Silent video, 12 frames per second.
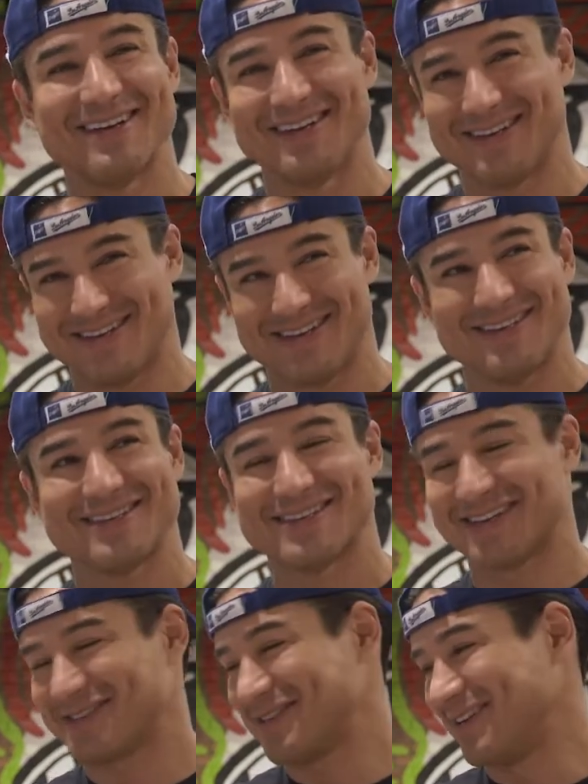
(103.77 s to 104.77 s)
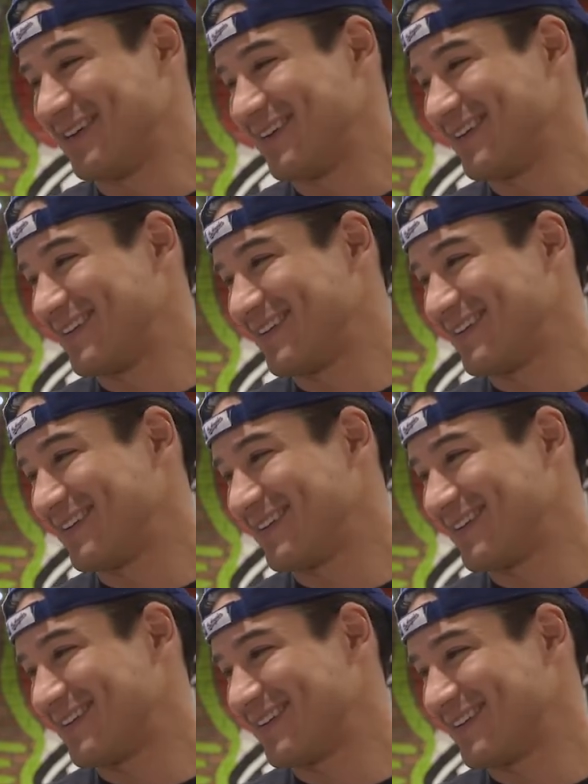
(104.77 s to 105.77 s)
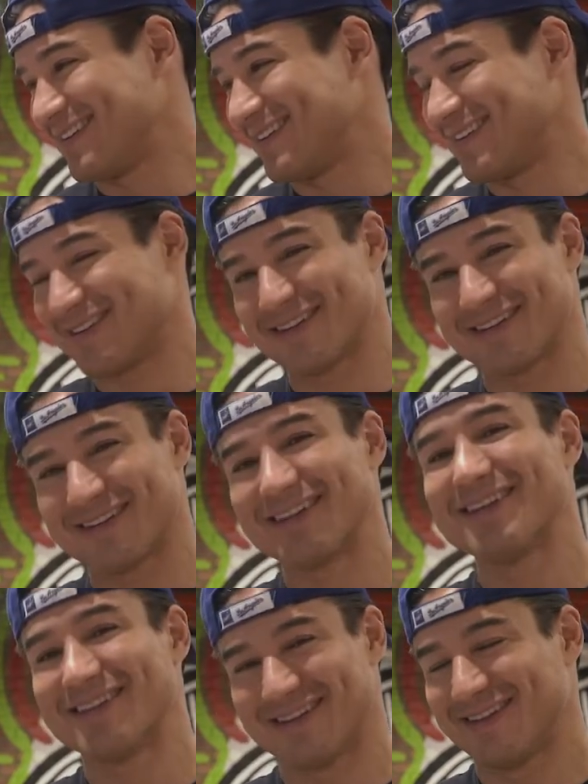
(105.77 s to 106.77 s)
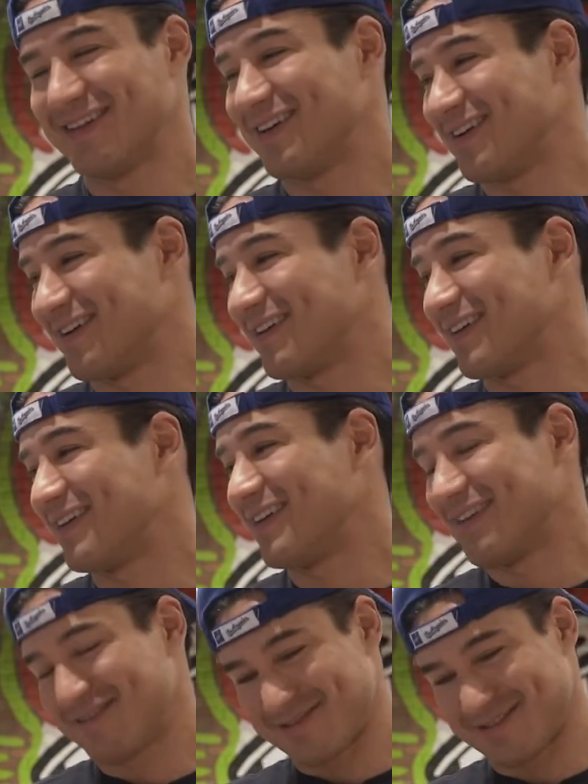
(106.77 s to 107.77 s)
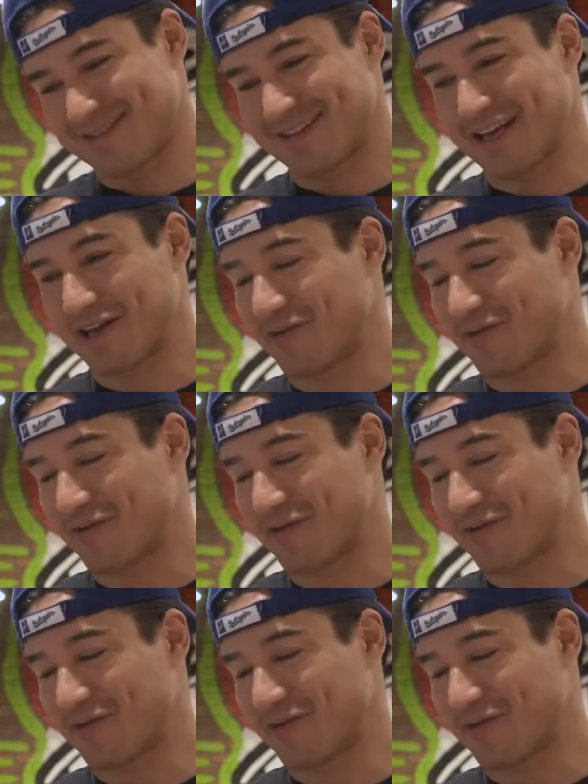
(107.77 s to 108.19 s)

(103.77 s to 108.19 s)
Good. Go dancing. Sounds good. Perfect. Mario, thank you for being here and supporting our first responders. We appreciate thank it. Thank